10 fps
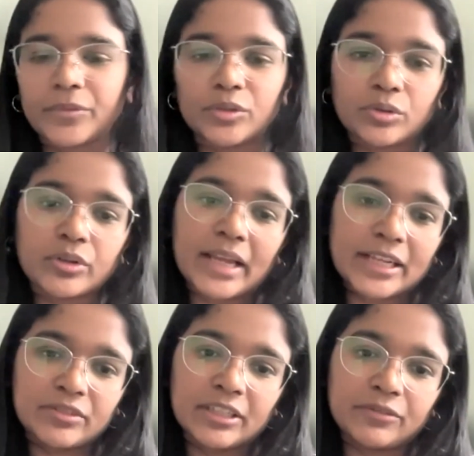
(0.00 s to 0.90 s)
you could
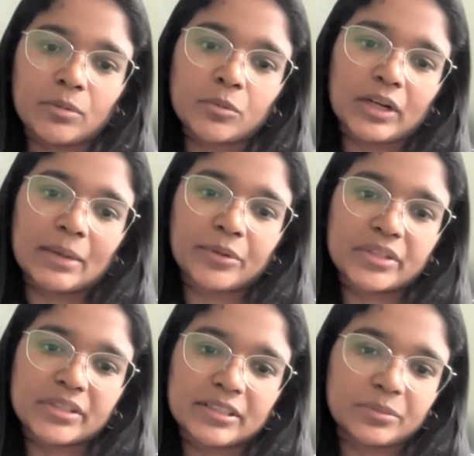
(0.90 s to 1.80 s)
actually form
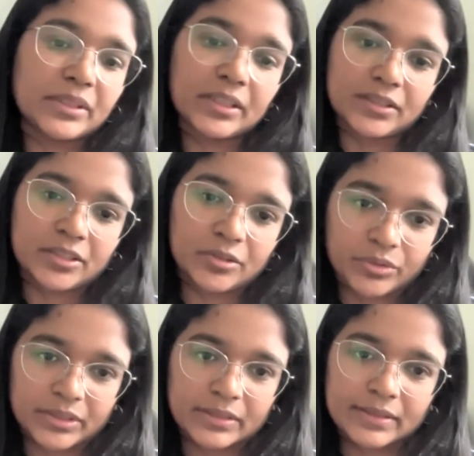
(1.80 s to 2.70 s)
collaborations with
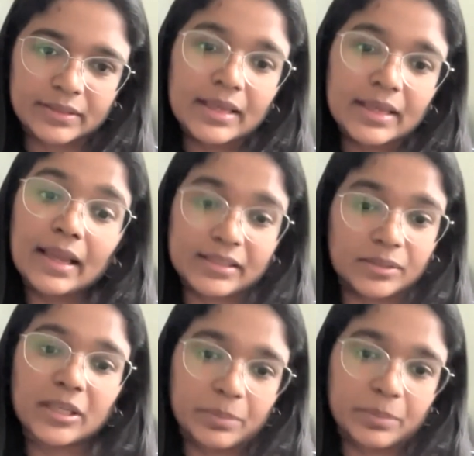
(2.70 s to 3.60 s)
institutions as
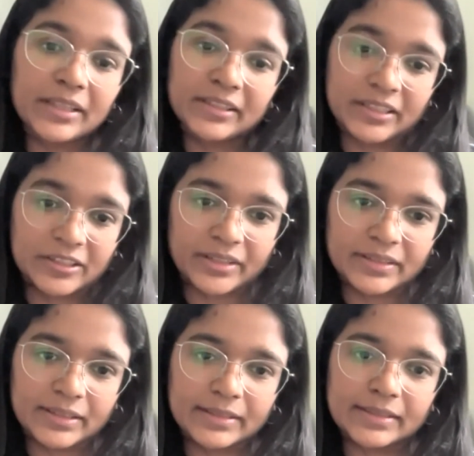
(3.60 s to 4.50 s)
a Wikipedian in
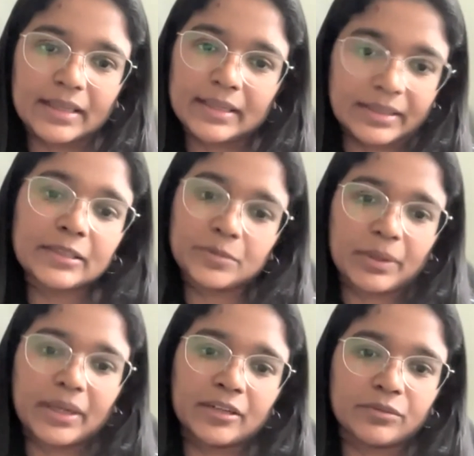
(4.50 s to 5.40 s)
residence and
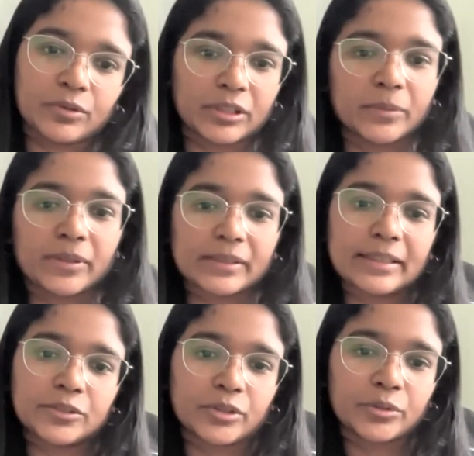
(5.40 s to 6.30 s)
get paid for the work
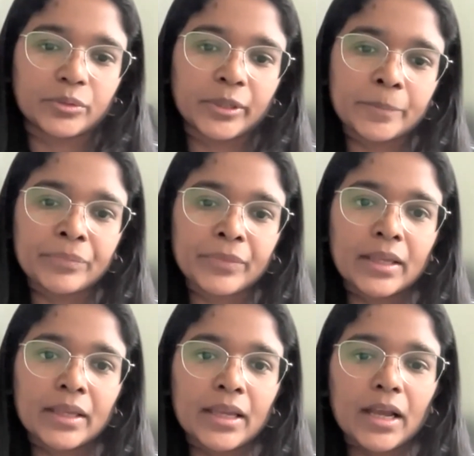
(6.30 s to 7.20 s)
that you are doing.
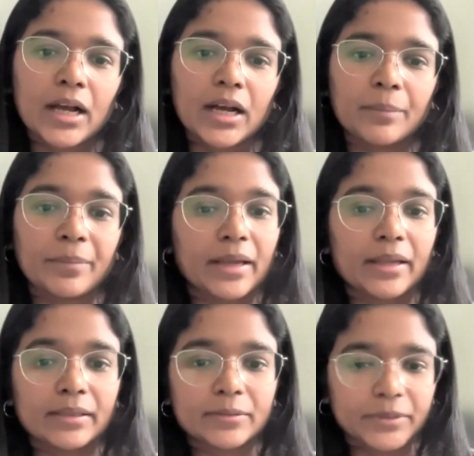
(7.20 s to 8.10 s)

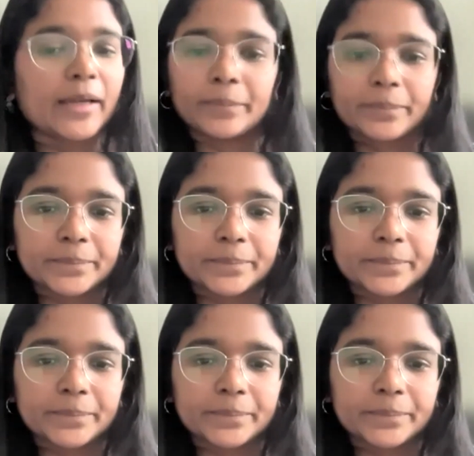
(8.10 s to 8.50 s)
Yeah.